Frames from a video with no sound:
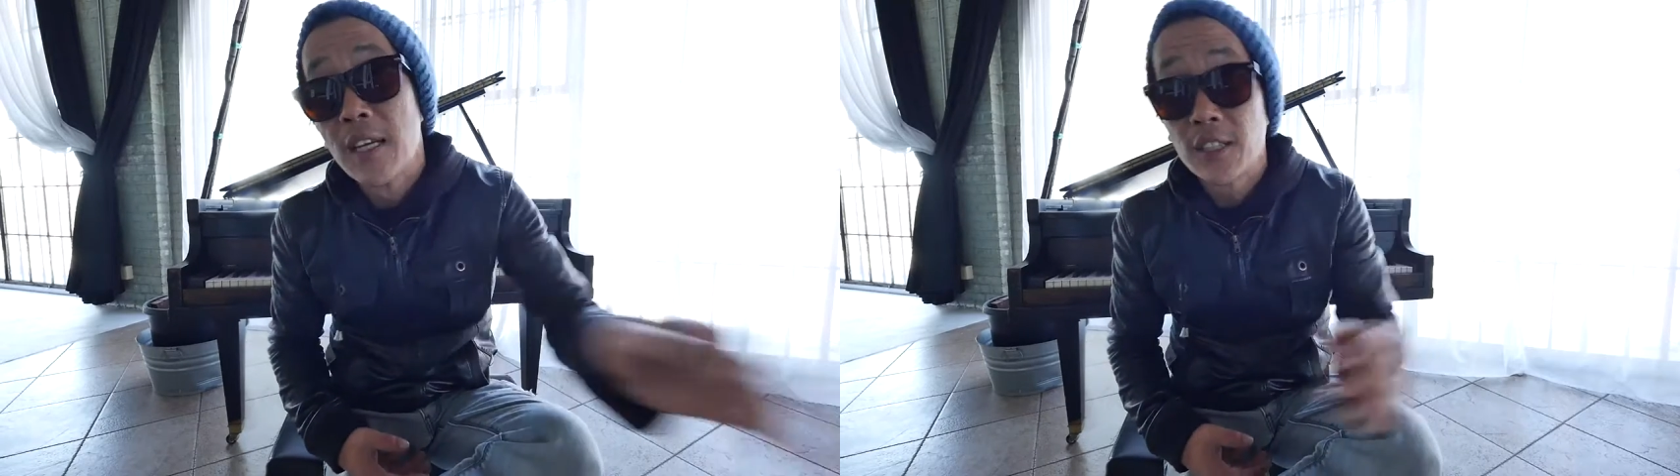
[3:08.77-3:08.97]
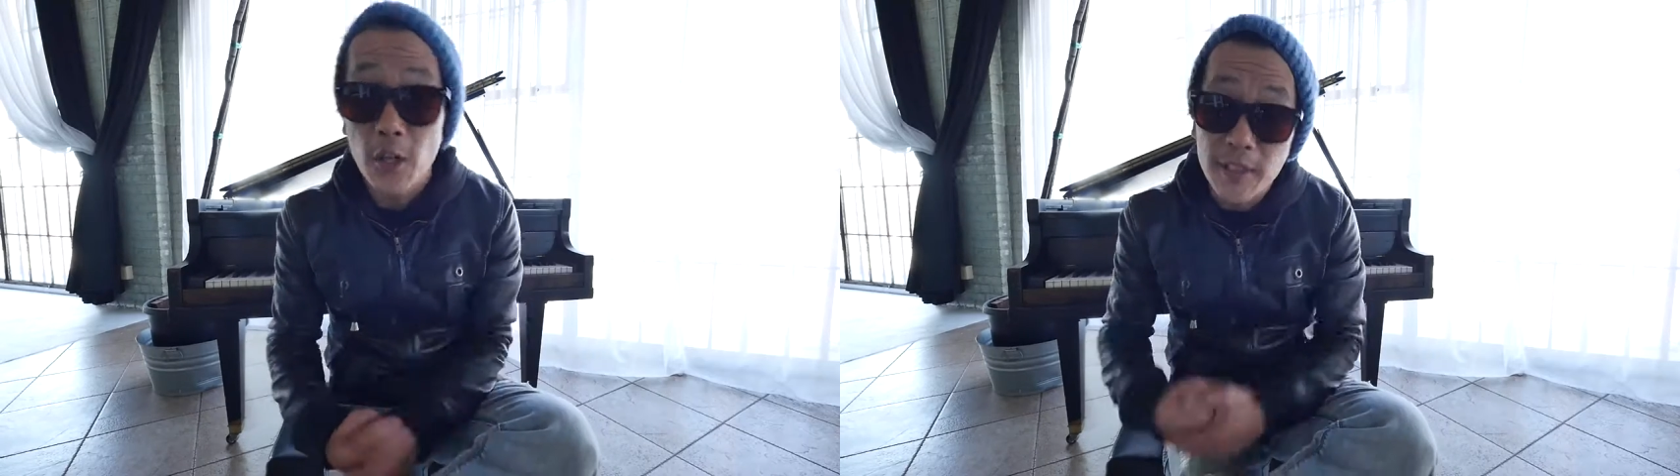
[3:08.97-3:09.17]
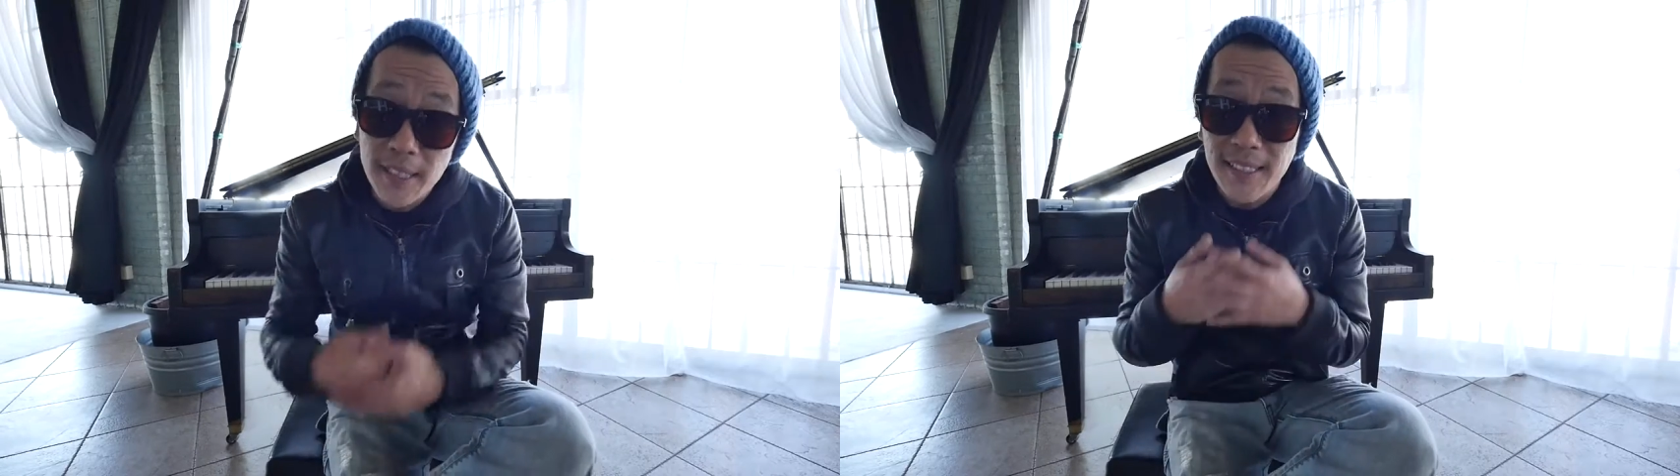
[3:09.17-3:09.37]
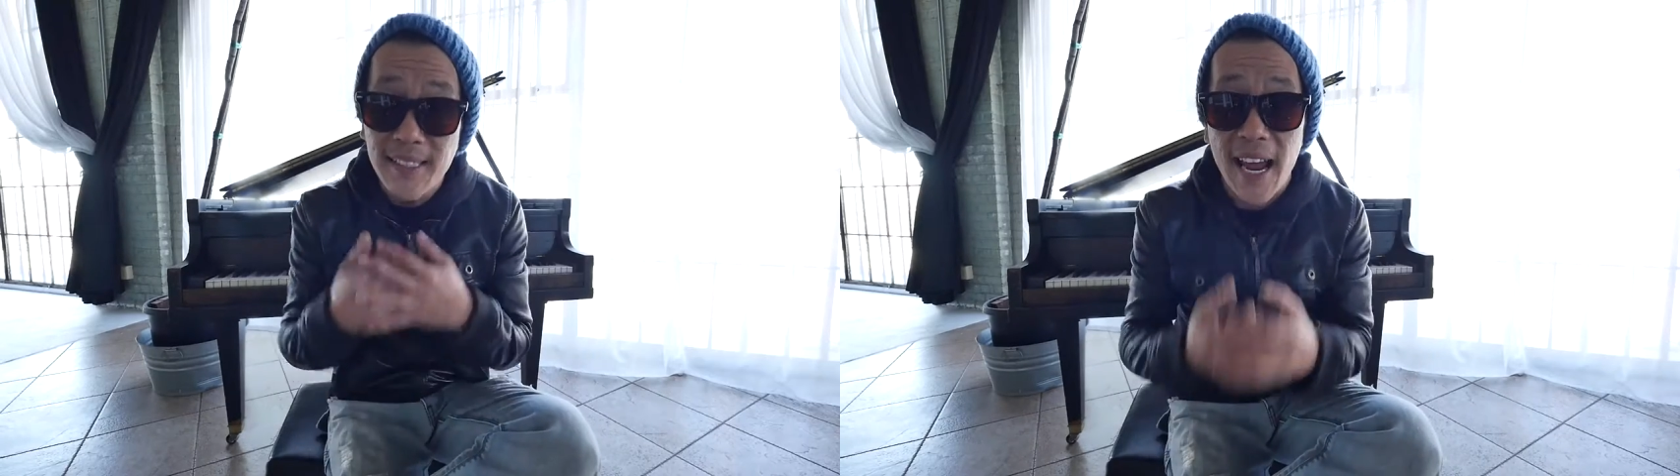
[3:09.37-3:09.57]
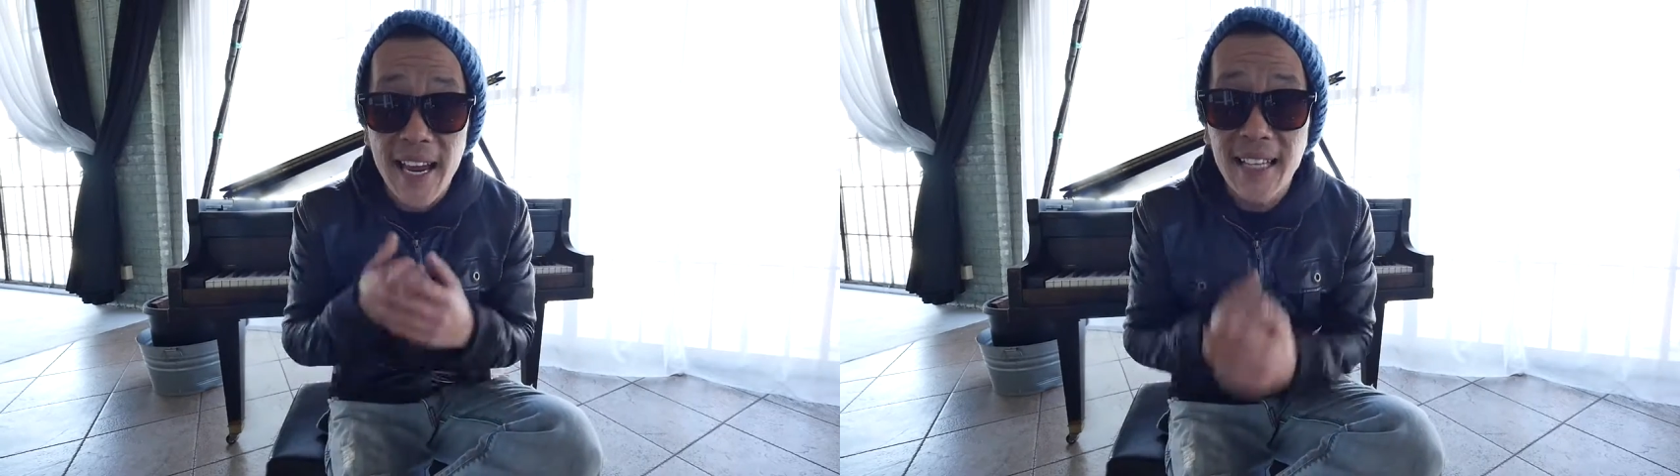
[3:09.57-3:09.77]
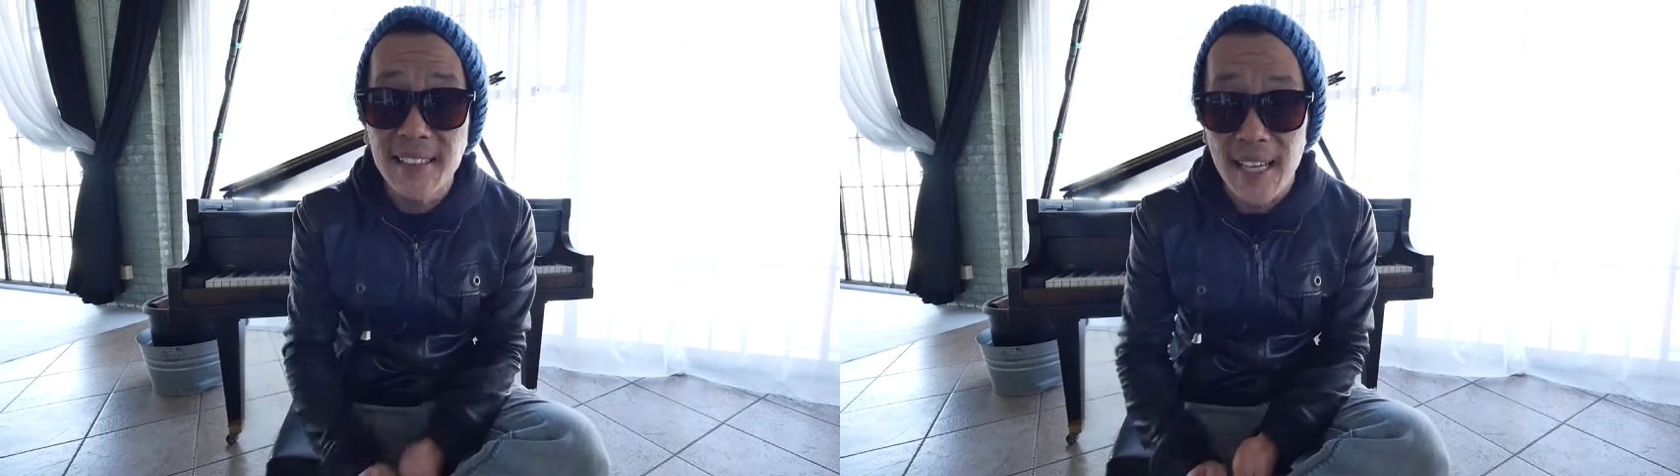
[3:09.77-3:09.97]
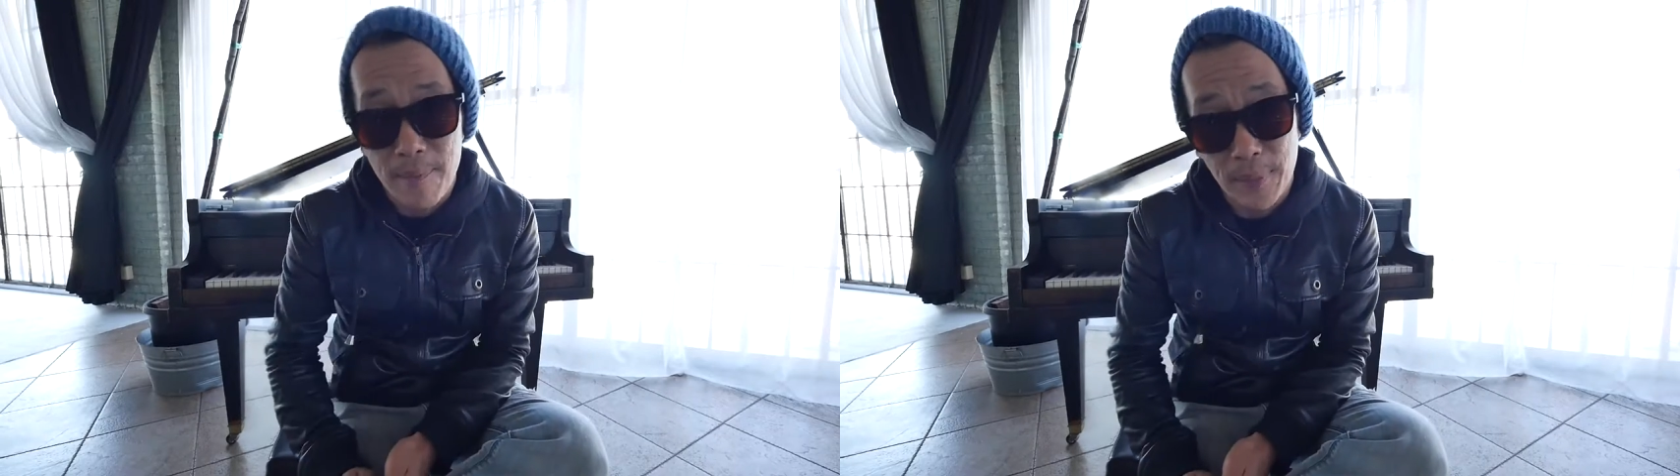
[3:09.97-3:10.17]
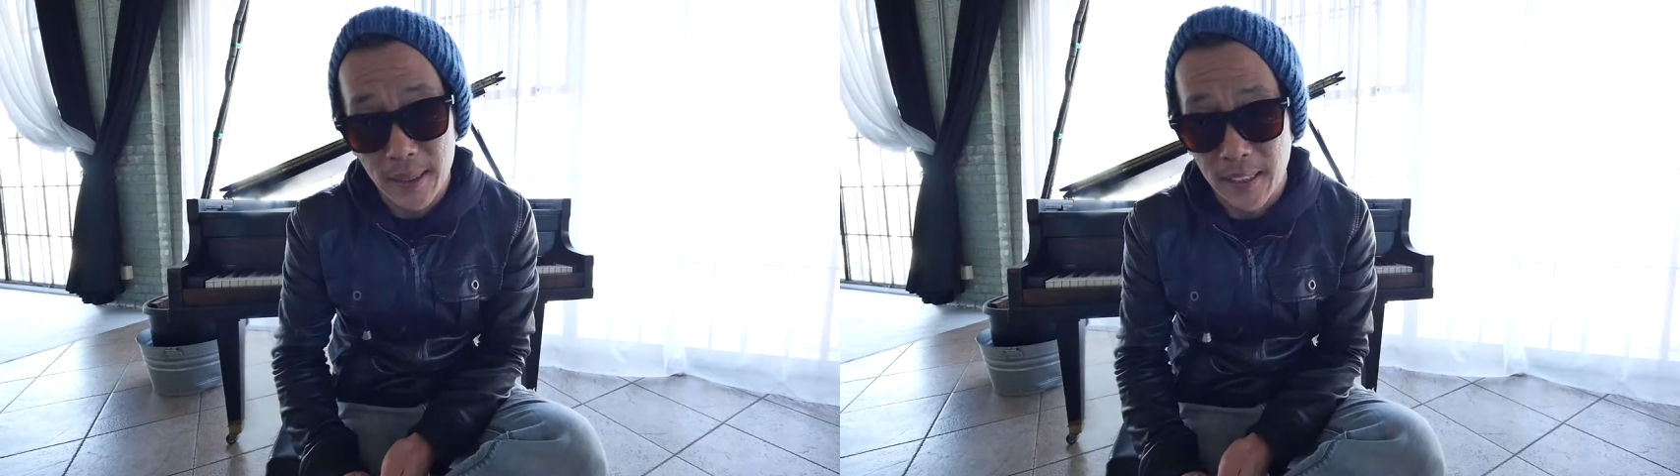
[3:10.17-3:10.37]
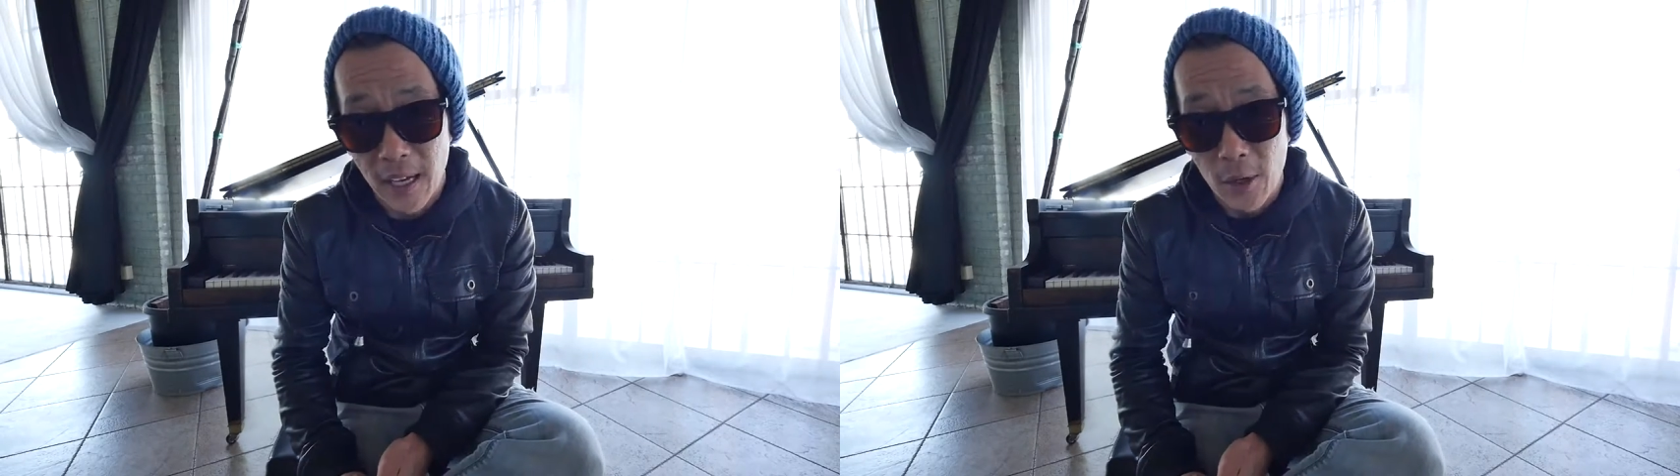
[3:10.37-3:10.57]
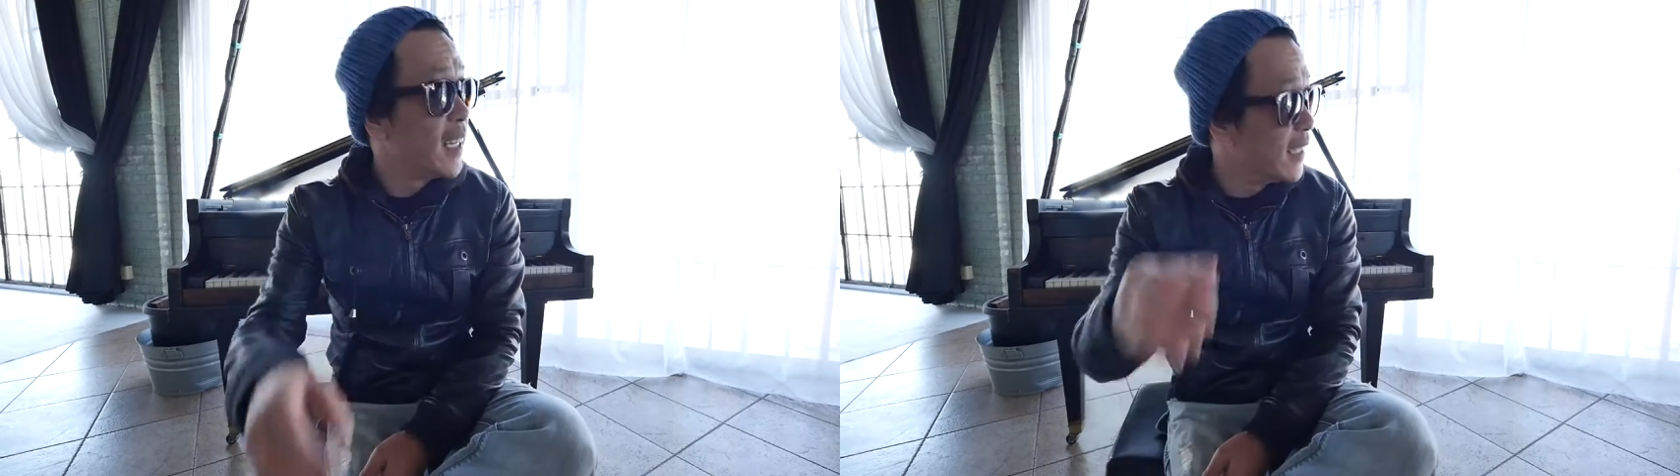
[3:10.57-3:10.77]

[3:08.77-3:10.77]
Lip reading: So today's episode